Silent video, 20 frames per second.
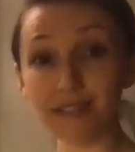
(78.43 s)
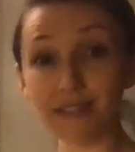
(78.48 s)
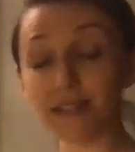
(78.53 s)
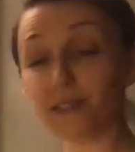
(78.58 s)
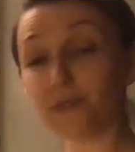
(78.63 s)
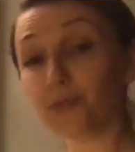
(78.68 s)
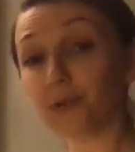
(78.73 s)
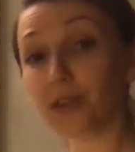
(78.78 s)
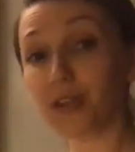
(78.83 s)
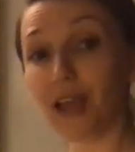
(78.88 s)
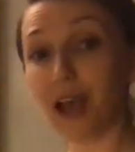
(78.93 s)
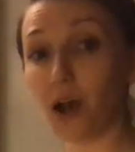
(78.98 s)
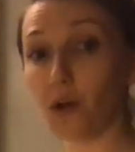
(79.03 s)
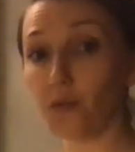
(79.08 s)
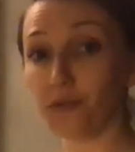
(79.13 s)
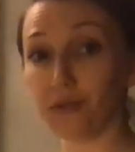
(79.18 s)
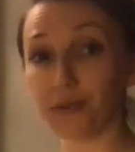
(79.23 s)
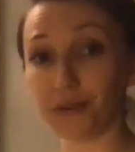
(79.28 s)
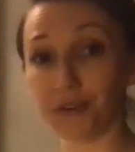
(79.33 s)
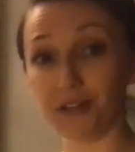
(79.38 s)
This is really
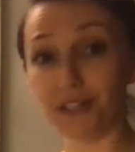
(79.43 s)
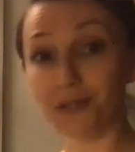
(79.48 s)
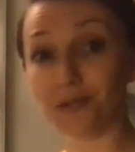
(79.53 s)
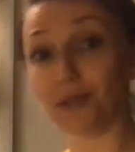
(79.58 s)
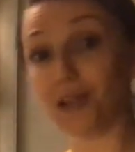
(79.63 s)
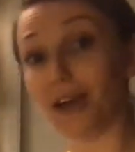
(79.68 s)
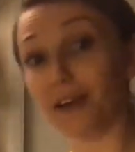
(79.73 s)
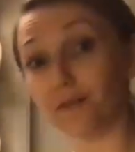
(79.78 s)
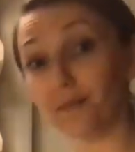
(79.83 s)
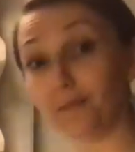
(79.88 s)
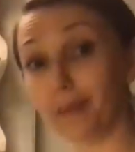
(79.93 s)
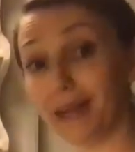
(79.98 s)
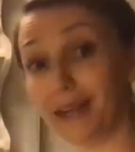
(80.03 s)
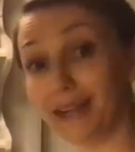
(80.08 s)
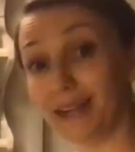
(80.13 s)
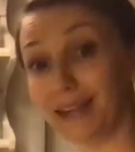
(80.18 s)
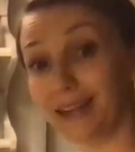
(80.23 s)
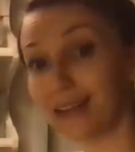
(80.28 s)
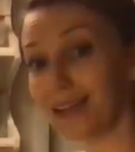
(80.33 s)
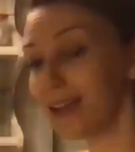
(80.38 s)
helpful for you to do a lot of
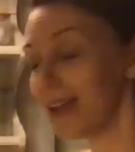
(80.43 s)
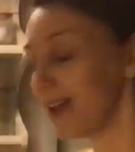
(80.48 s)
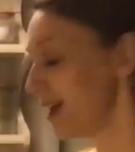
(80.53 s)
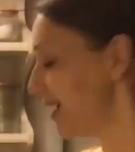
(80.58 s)
baking.